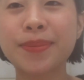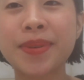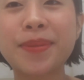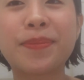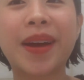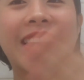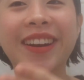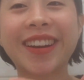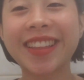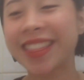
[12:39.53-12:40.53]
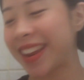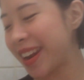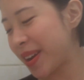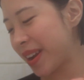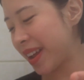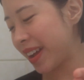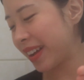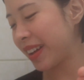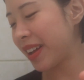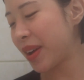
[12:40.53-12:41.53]
a bit brighter than
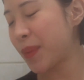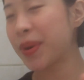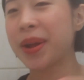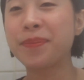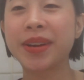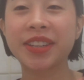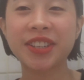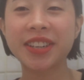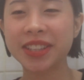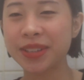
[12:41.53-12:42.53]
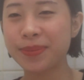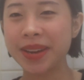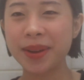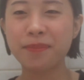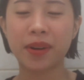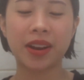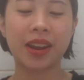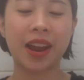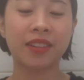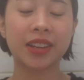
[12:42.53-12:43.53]
what I pictured it to be,
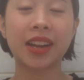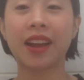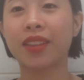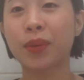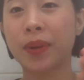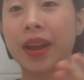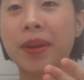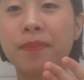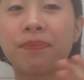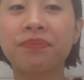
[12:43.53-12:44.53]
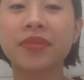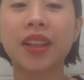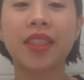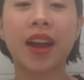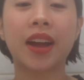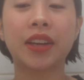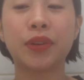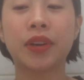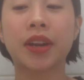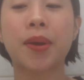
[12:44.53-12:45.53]
but I really like the way that
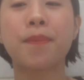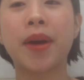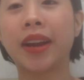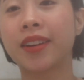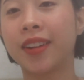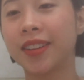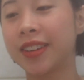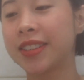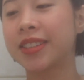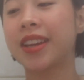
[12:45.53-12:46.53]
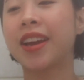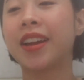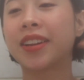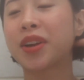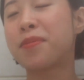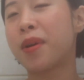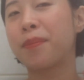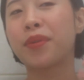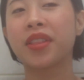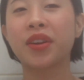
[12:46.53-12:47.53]
you can combine colors and come
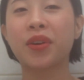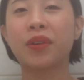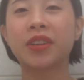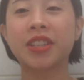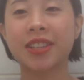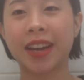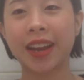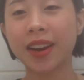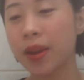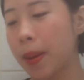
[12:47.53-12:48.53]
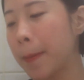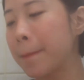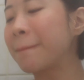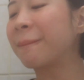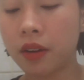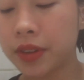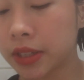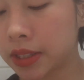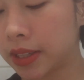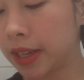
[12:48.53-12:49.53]
up with your own shade.
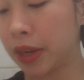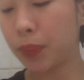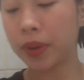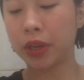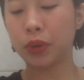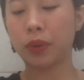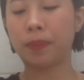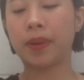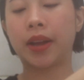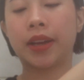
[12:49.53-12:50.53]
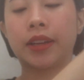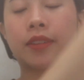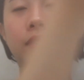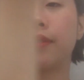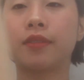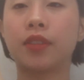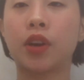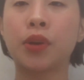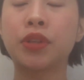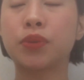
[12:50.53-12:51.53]
Obviously, when you apply it
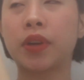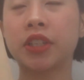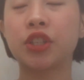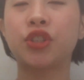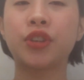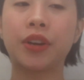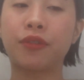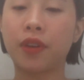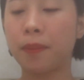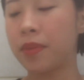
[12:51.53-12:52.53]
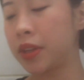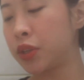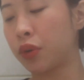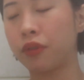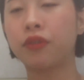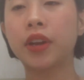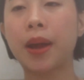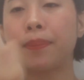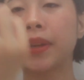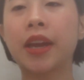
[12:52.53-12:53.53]
or you swatch it straight from the doe foot
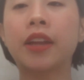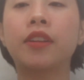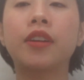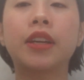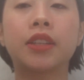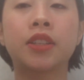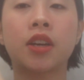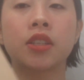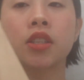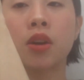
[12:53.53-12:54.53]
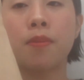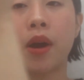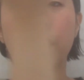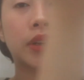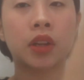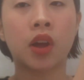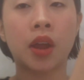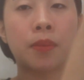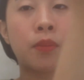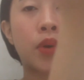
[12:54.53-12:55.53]
applicator, it does come out a
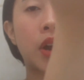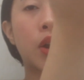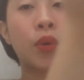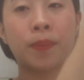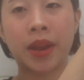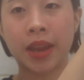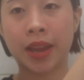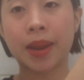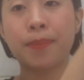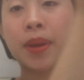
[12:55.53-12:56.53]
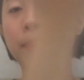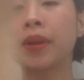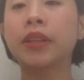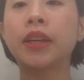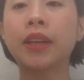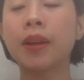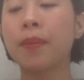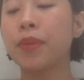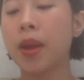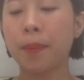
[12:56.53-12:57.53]
lot more opaque and pigmented.
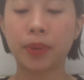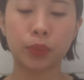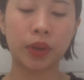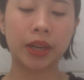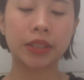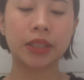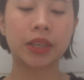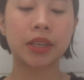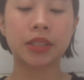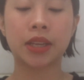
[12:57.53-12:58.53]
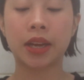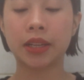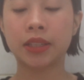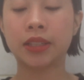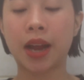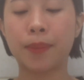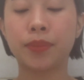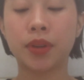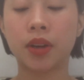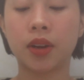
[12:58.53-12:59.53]
But what I did is I
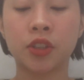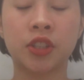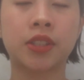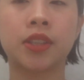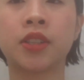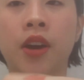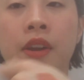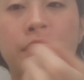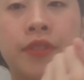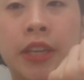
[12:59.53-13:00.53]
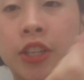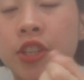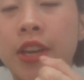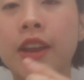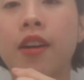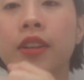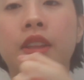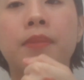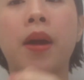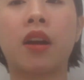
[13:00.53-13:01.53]
dabbed just a dot of each shade
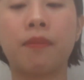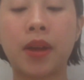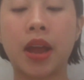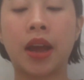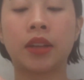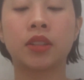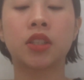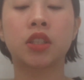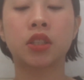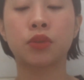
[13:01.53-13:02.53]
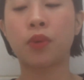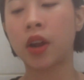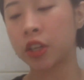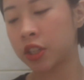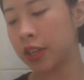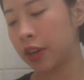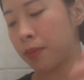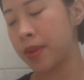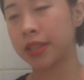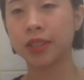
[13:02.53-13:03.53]
onto the back of my hand, swatched it or
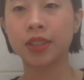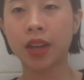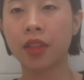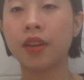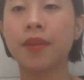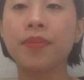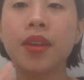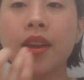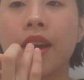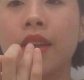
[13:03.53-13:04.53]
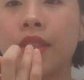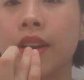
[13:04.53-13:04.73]
mixed it together, and